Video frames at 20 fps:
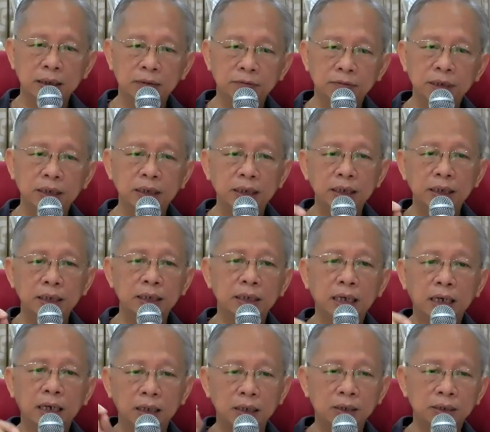within the
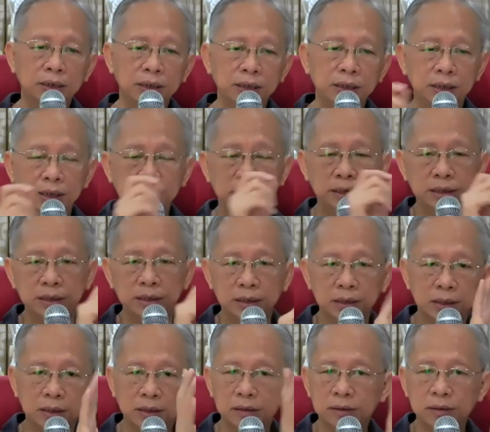unconditioned,
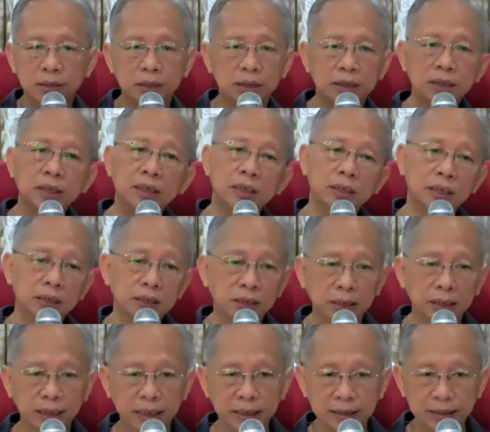all this does
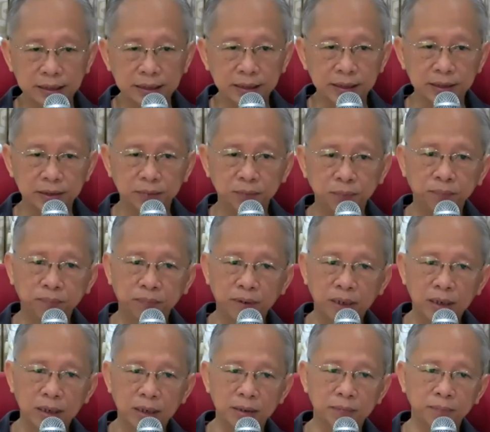not exist.
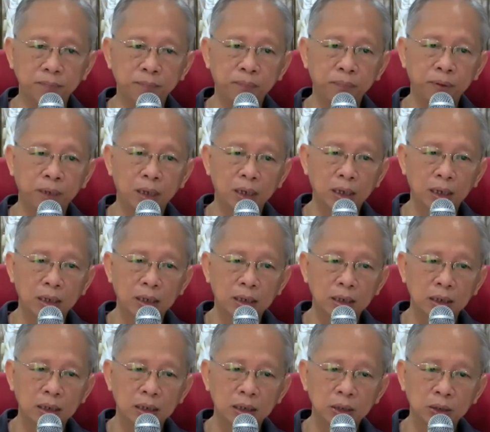Yeah.
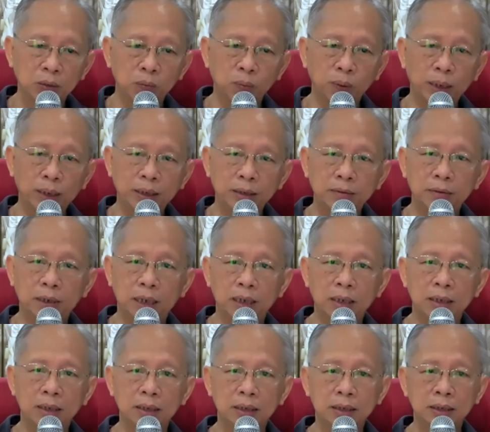So when you
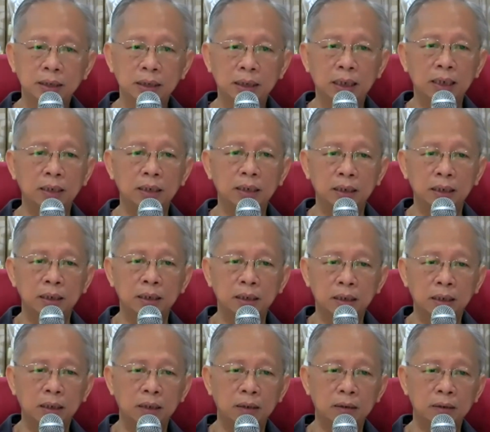understand
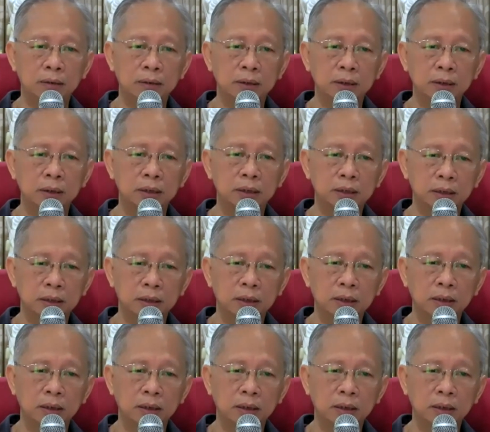all this